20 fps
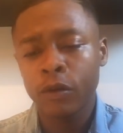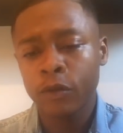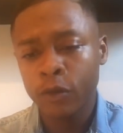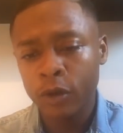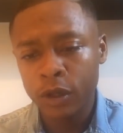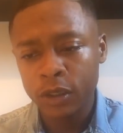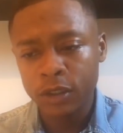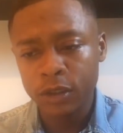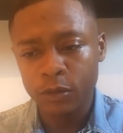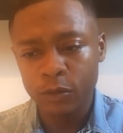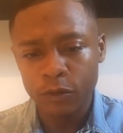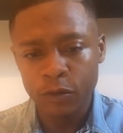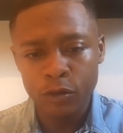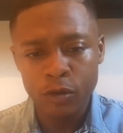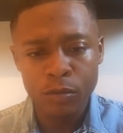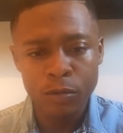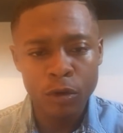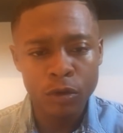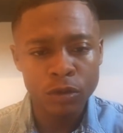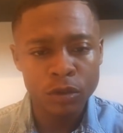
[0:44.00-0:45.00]
First and
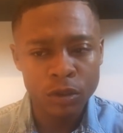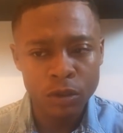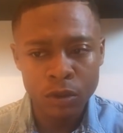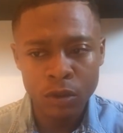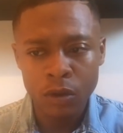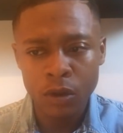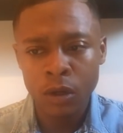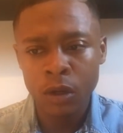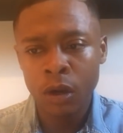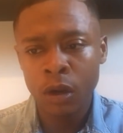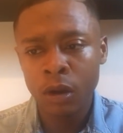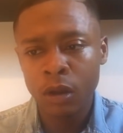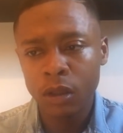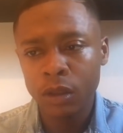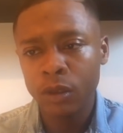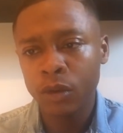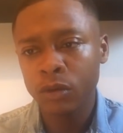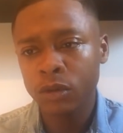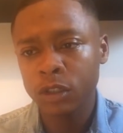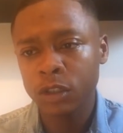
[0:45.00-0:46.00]
foremost, Stuttgart,
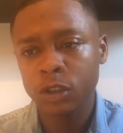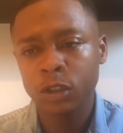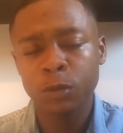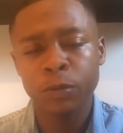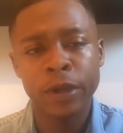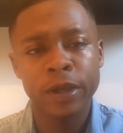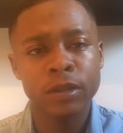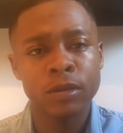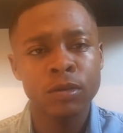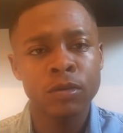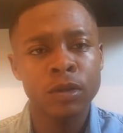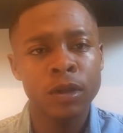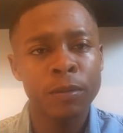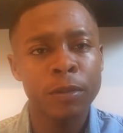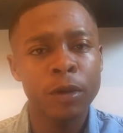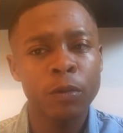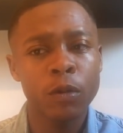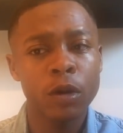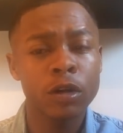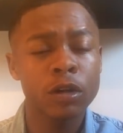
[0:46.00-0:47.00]
no disrespect to
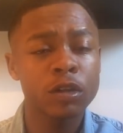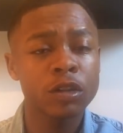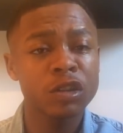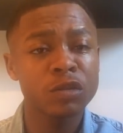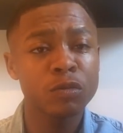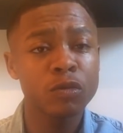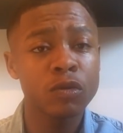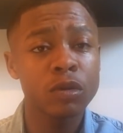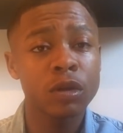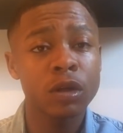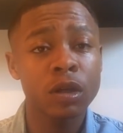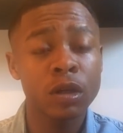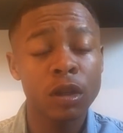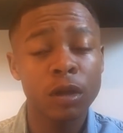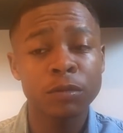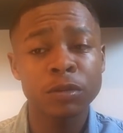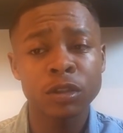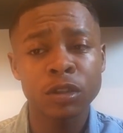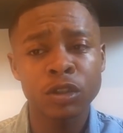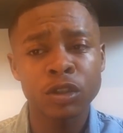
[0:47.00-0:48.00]
them, they're one of the smaller
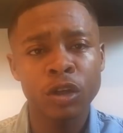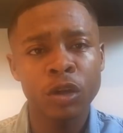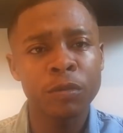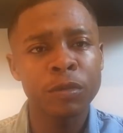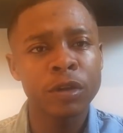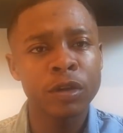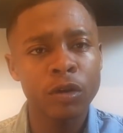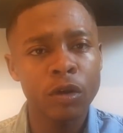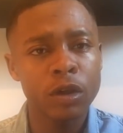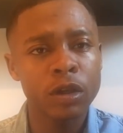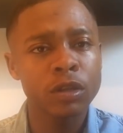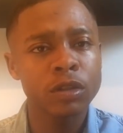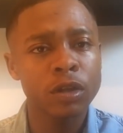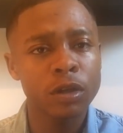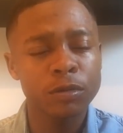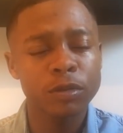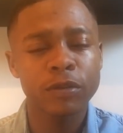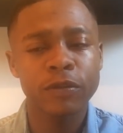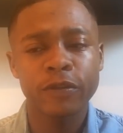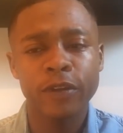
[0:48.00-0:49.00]
clubs in Germany, not in
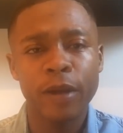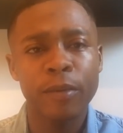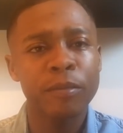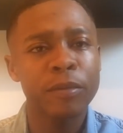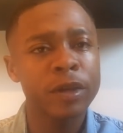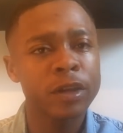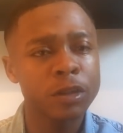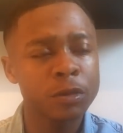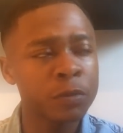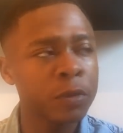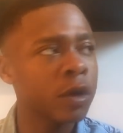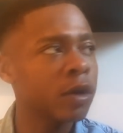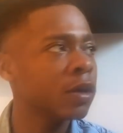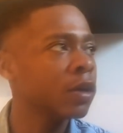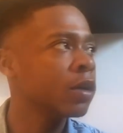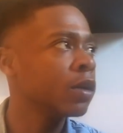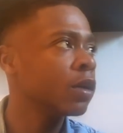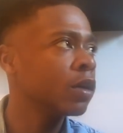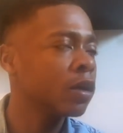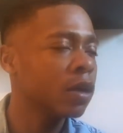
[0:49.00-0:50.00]
terms of fan base, but
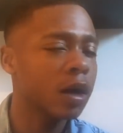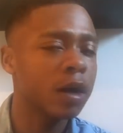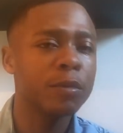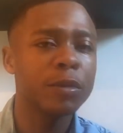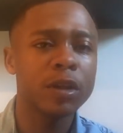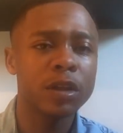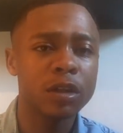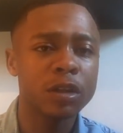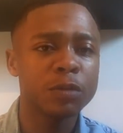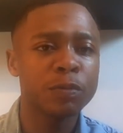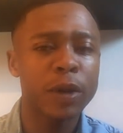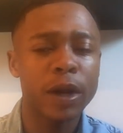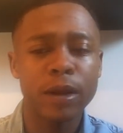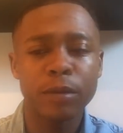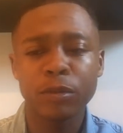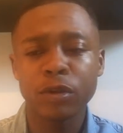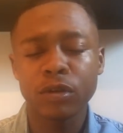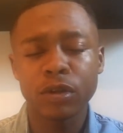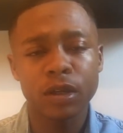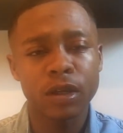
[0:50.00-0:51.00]
I mean, it's
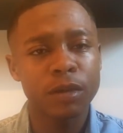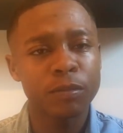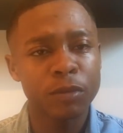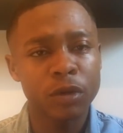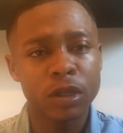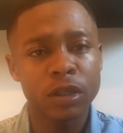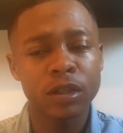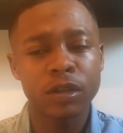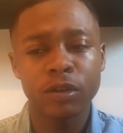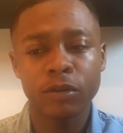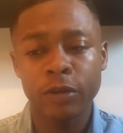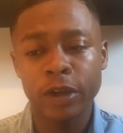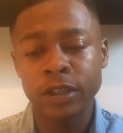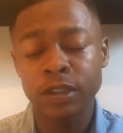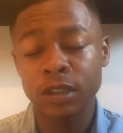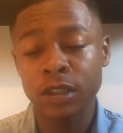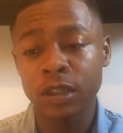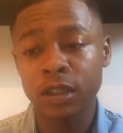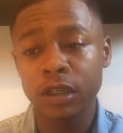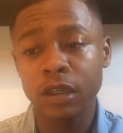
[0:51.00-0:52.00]
Bayern Munich bullying the
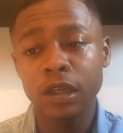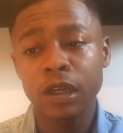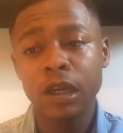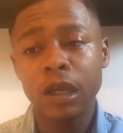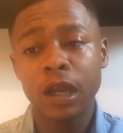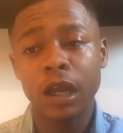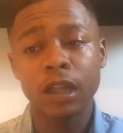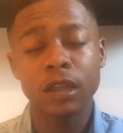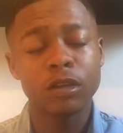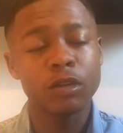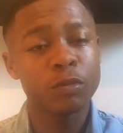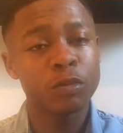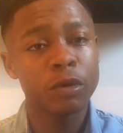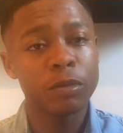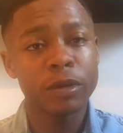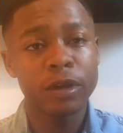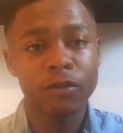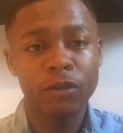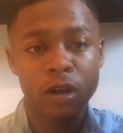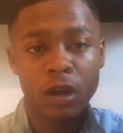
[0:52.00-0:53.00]
rest, innit? And you'd
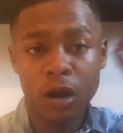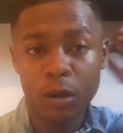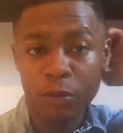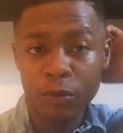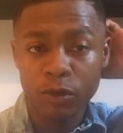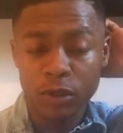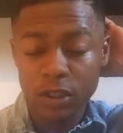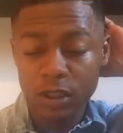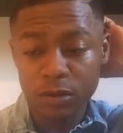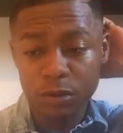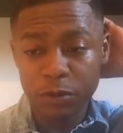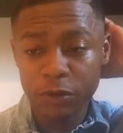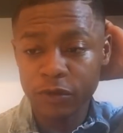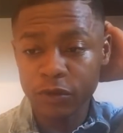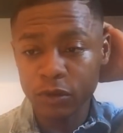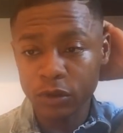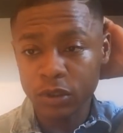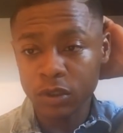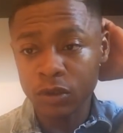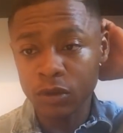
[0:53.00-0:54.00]
probably have a couple teams
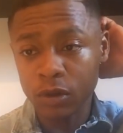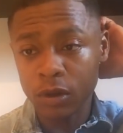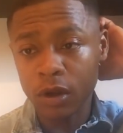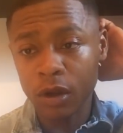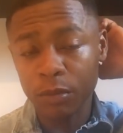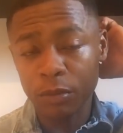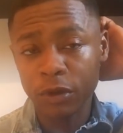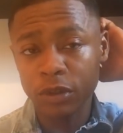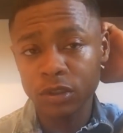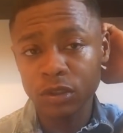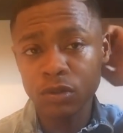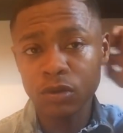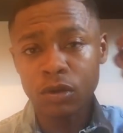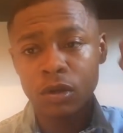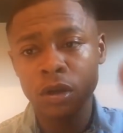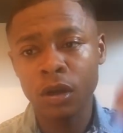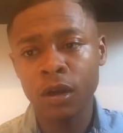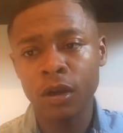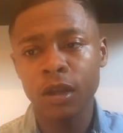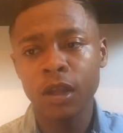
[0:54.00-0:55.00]
before Stuttgart. But
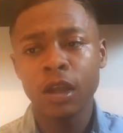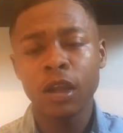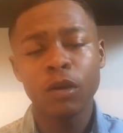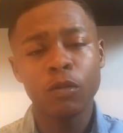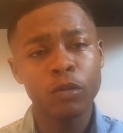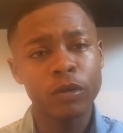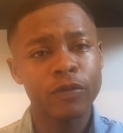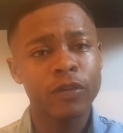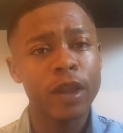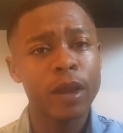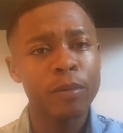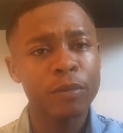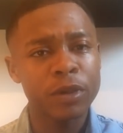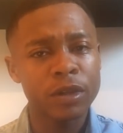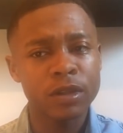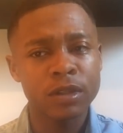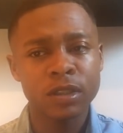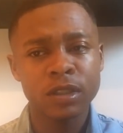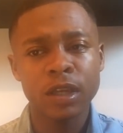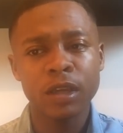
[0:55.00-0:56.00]
Stuttgart, with that
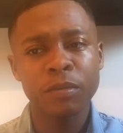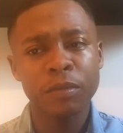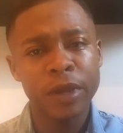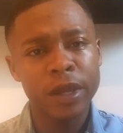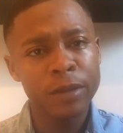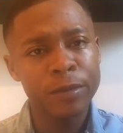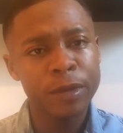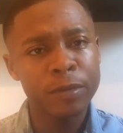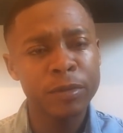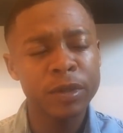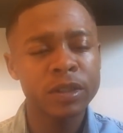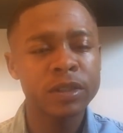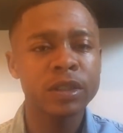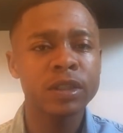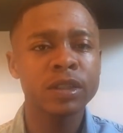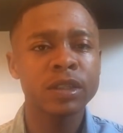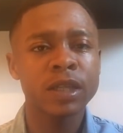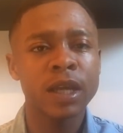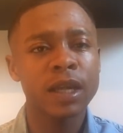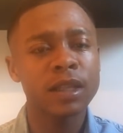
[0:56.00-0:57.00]
being said, maybe
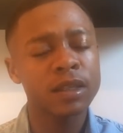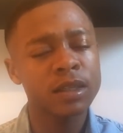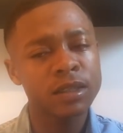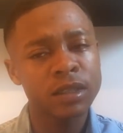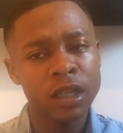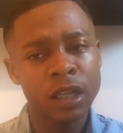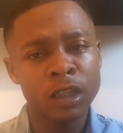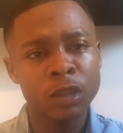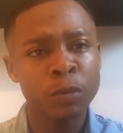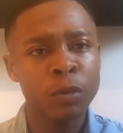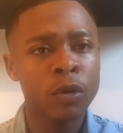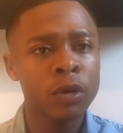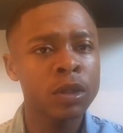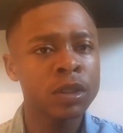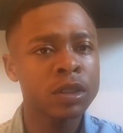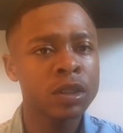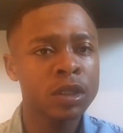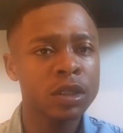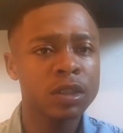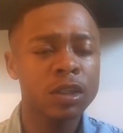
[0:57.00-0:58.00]
Mislintat, there's less
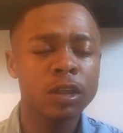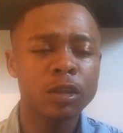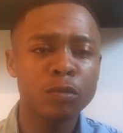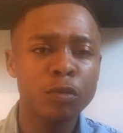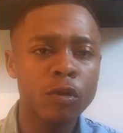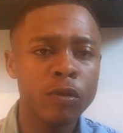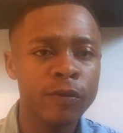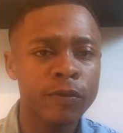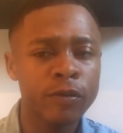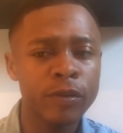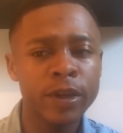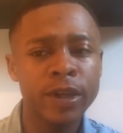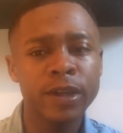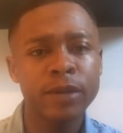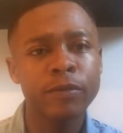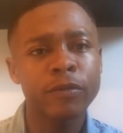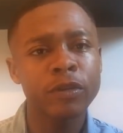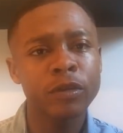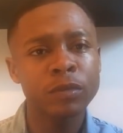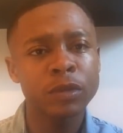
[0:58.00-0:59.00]
politics, there's more
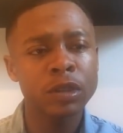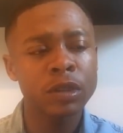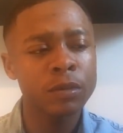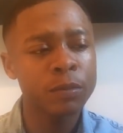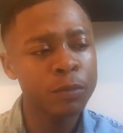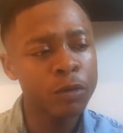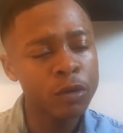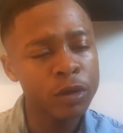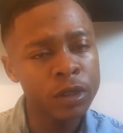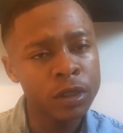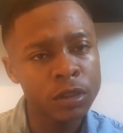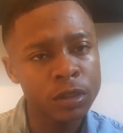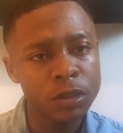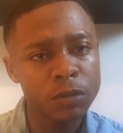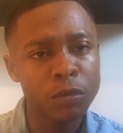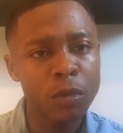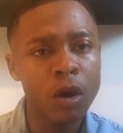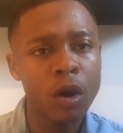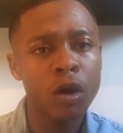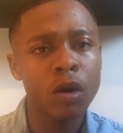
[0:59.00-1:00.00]
freedom for him to put
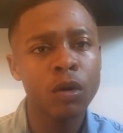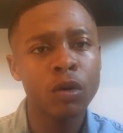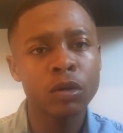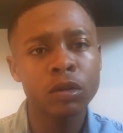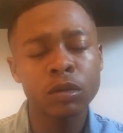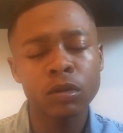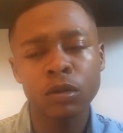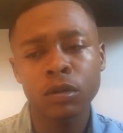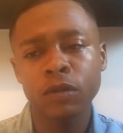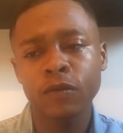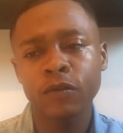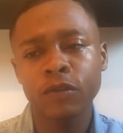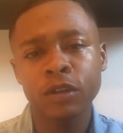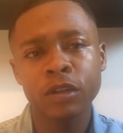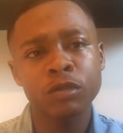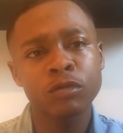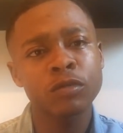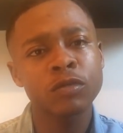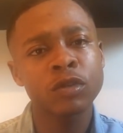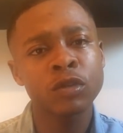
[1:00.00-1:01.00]
his mark on
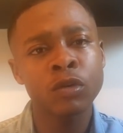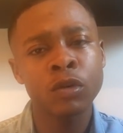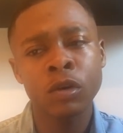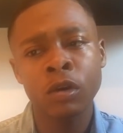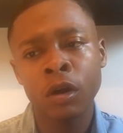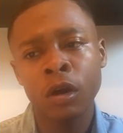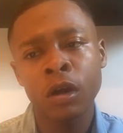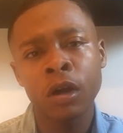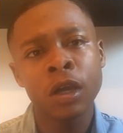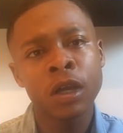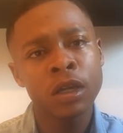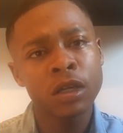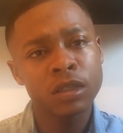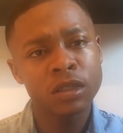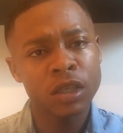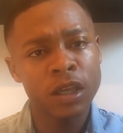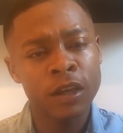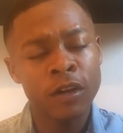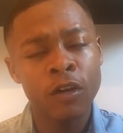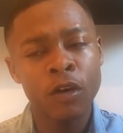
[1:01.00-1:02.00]
things with Stuttgart,
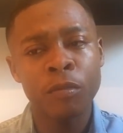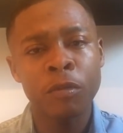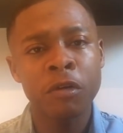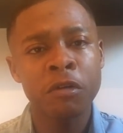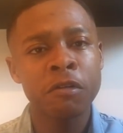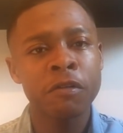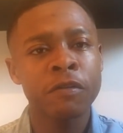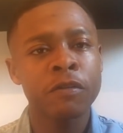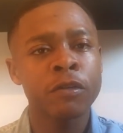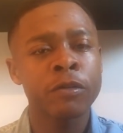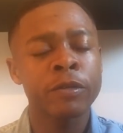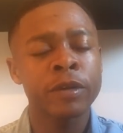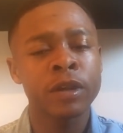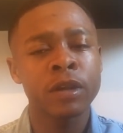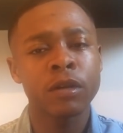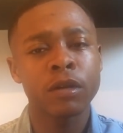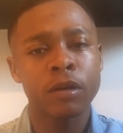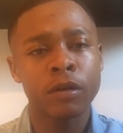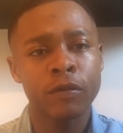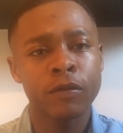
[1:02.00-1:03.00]
take on more
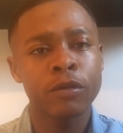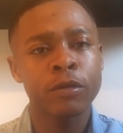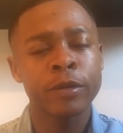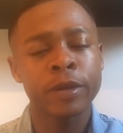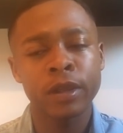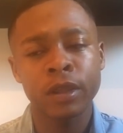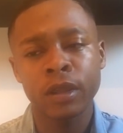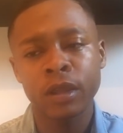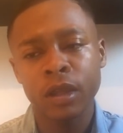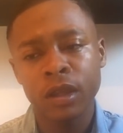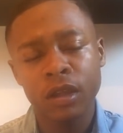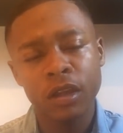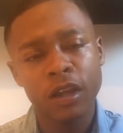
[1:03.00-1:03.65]
authority,